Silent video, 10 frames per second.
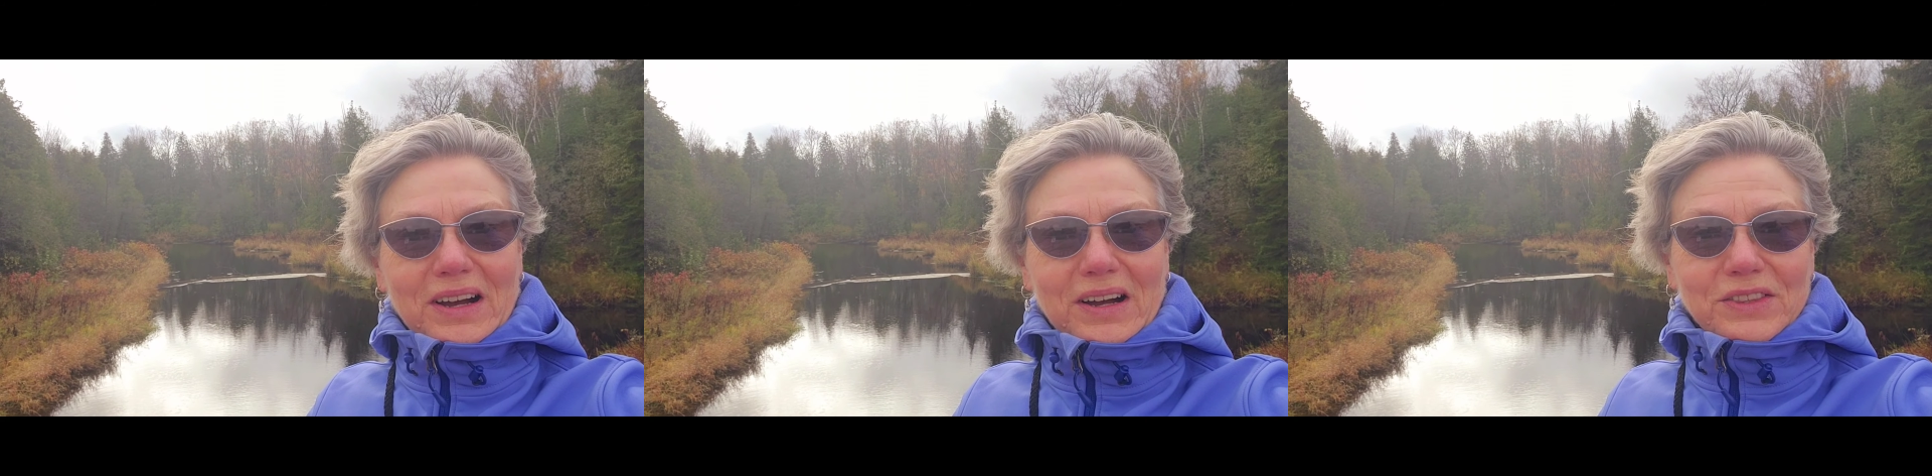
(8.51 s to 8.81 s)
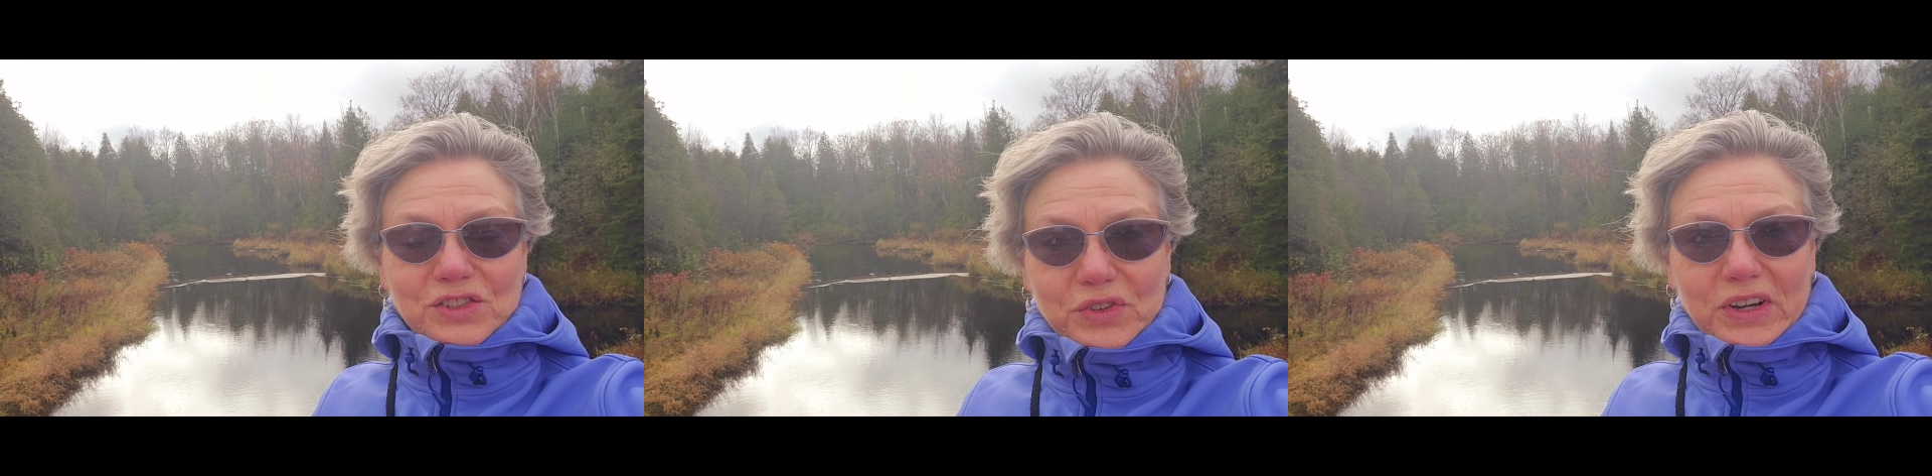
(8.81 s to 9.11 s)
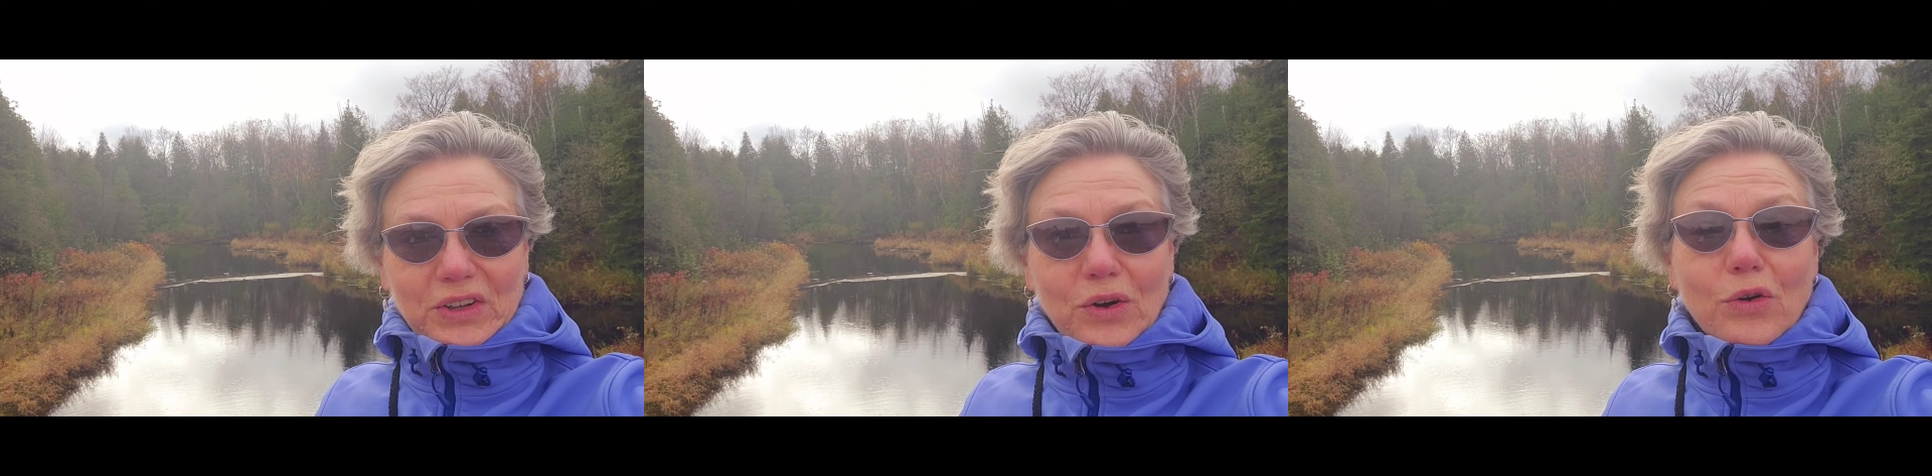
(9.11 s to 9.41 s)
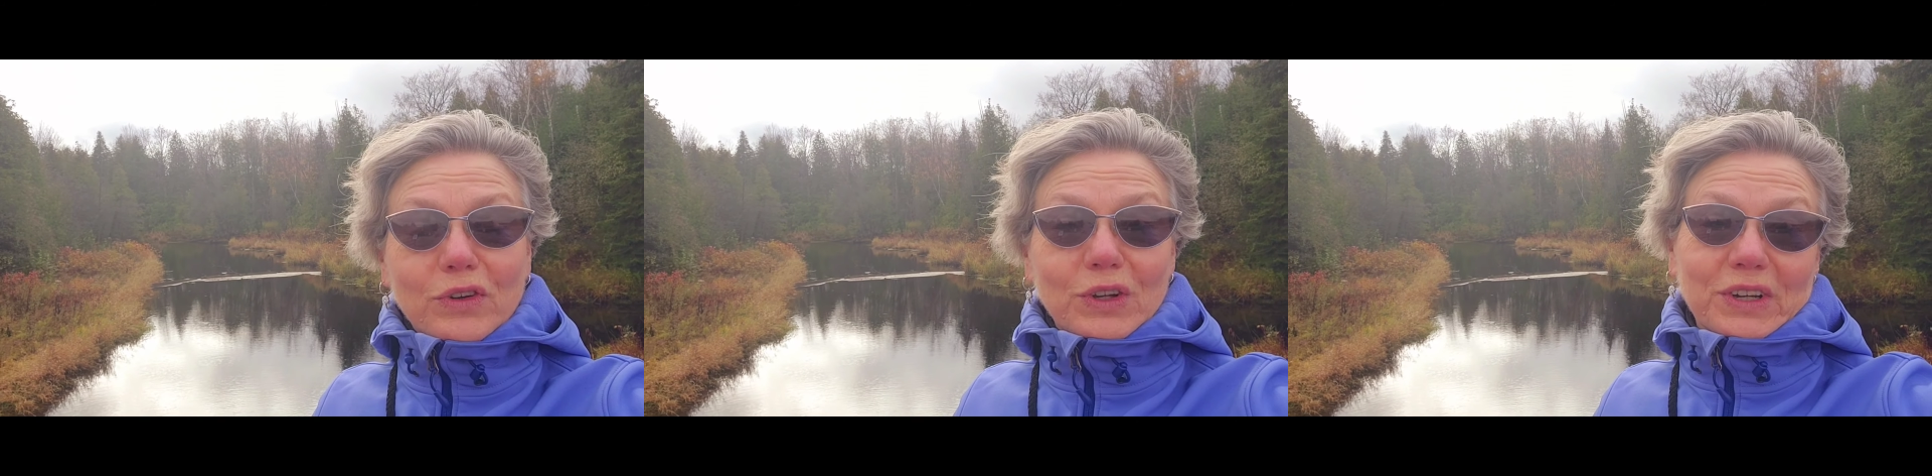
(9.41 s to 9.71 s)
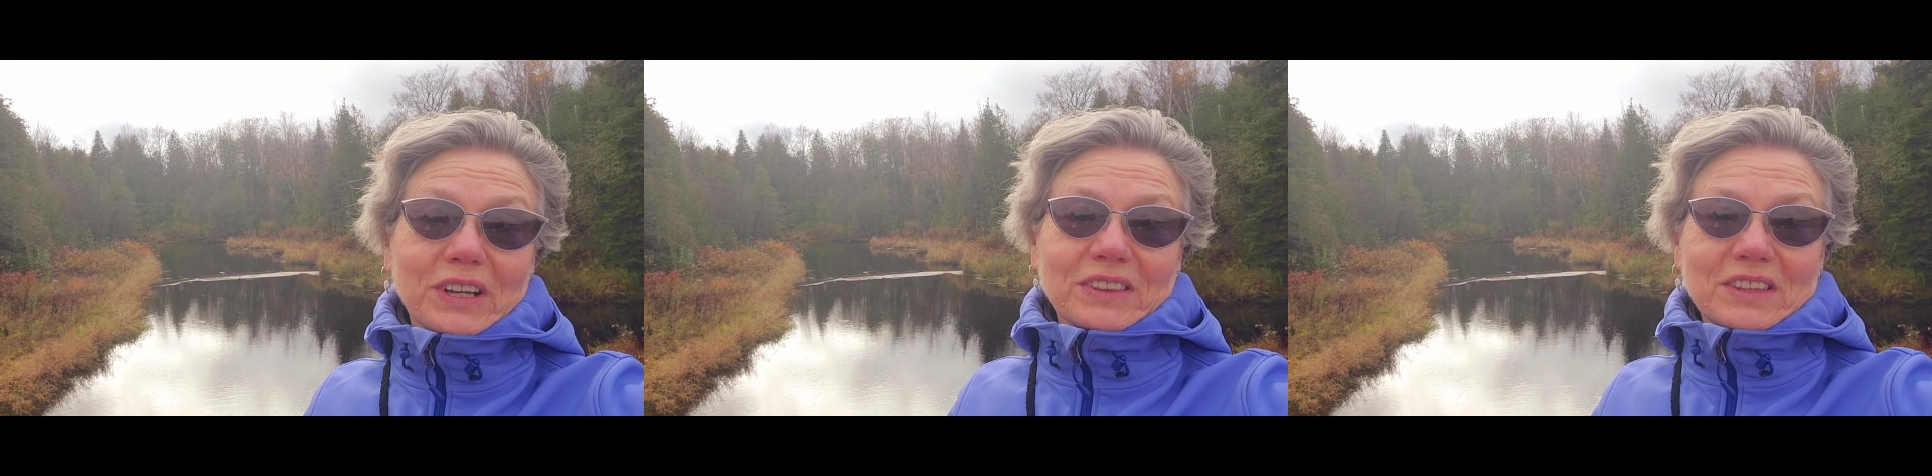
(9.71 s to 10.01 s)
uh, on the trail
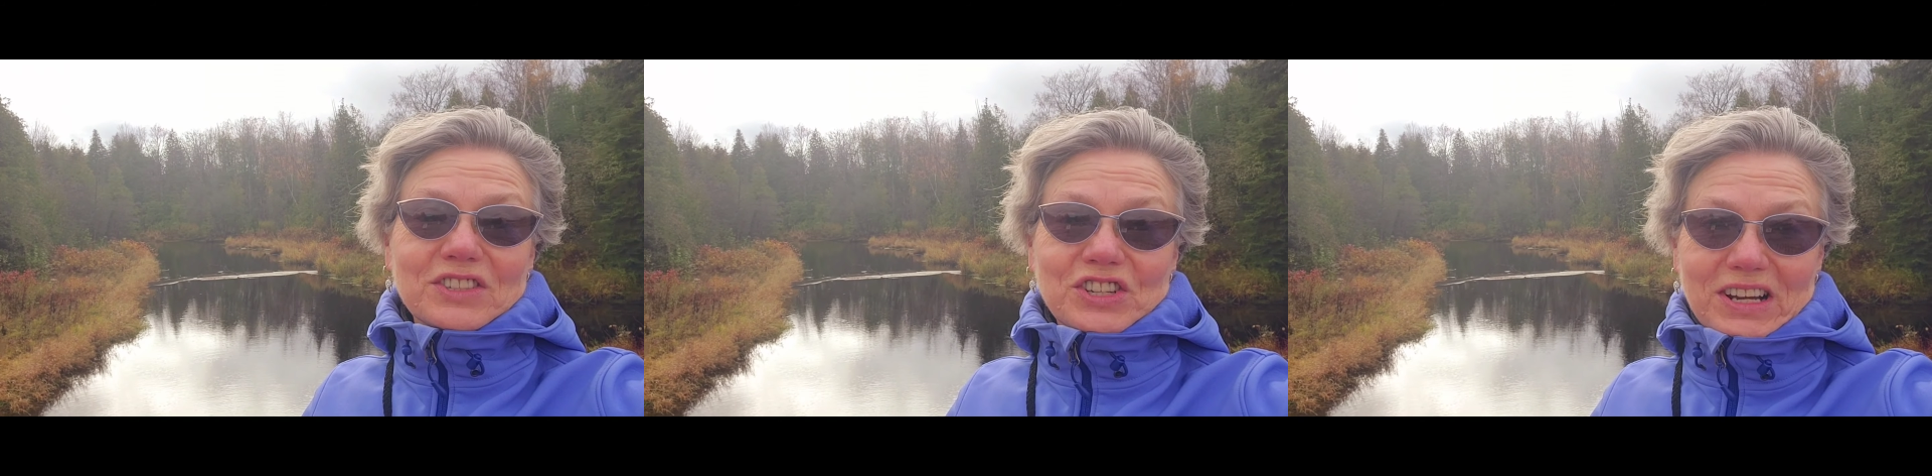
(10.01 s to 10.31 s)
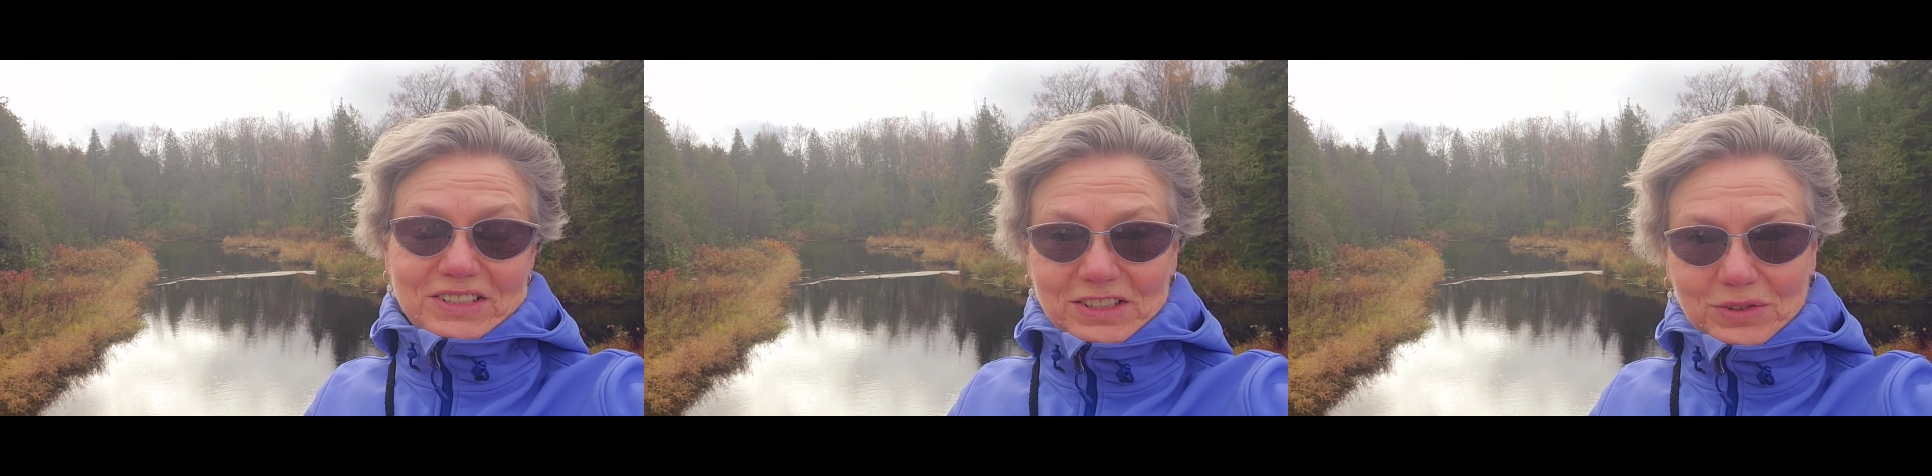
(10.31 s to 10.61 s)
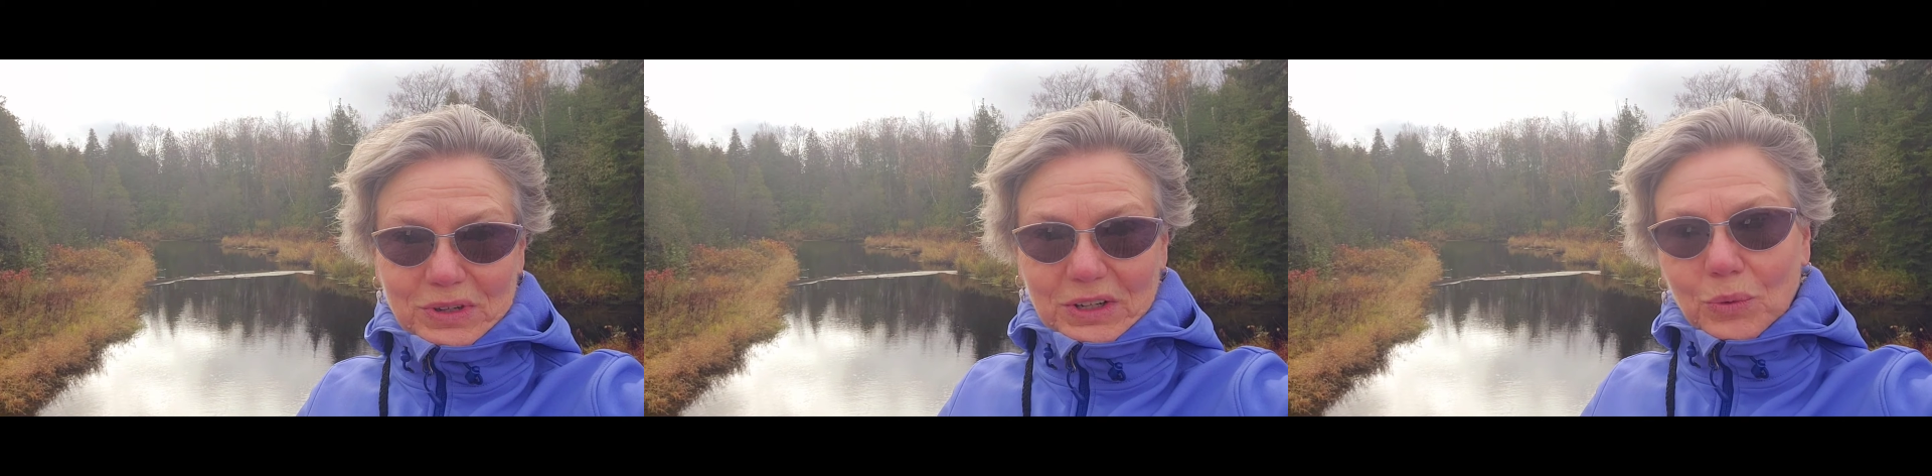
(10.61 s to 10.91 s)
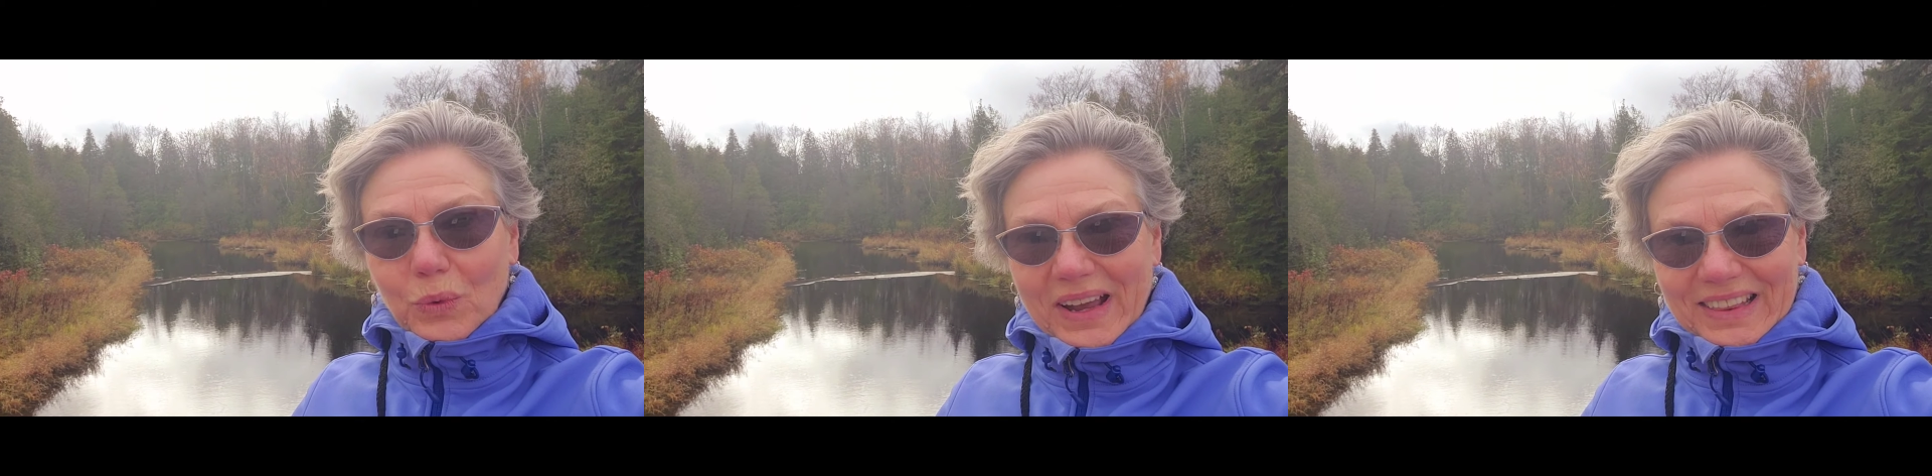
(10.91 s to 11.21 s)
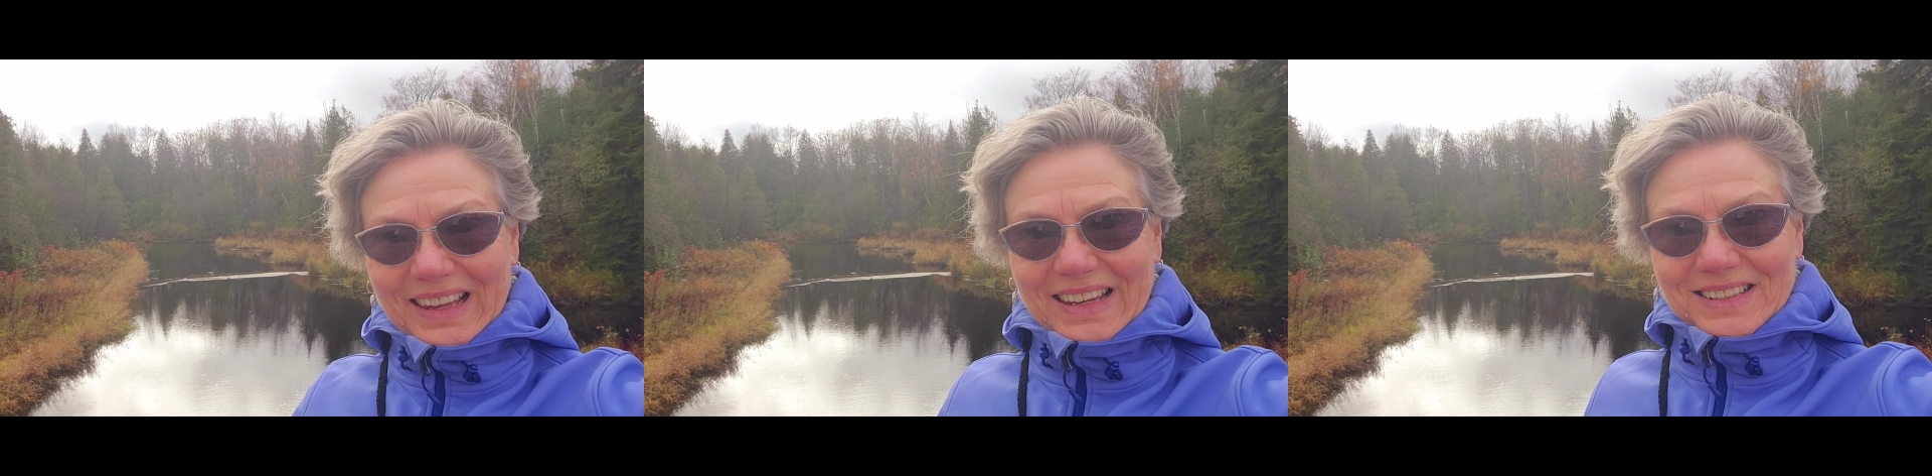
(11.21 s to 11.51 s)
overlooking the Jackson Creek
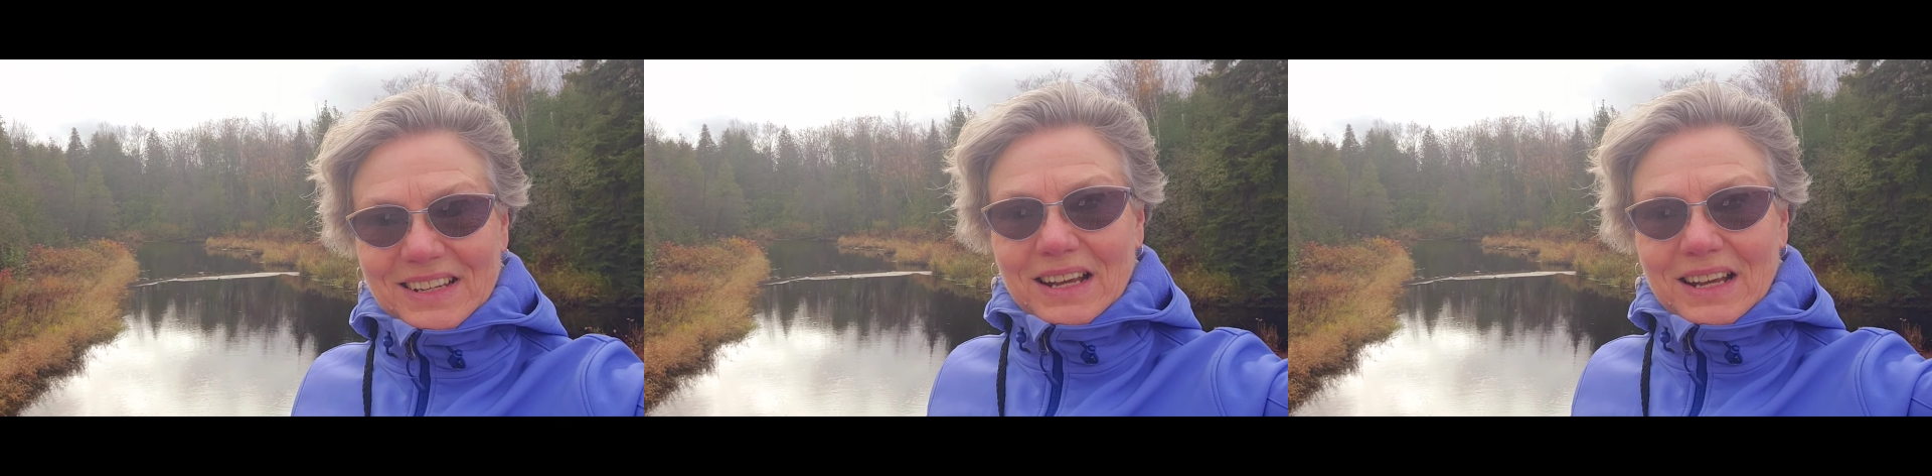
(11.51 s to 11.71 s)
wetland.